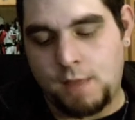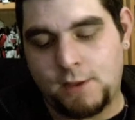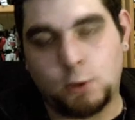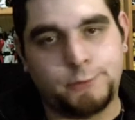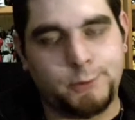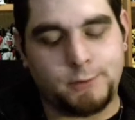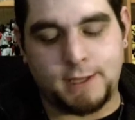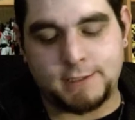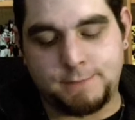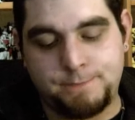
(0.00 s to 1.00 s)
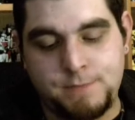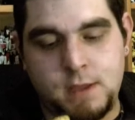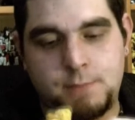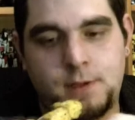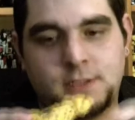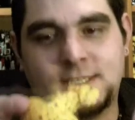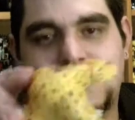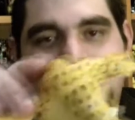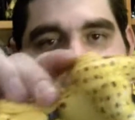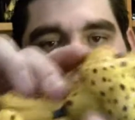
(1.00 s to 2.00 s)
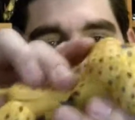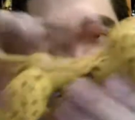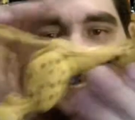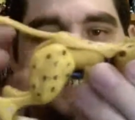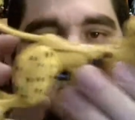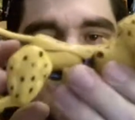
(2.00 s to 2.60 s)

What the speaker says: They all do that. The articulation in this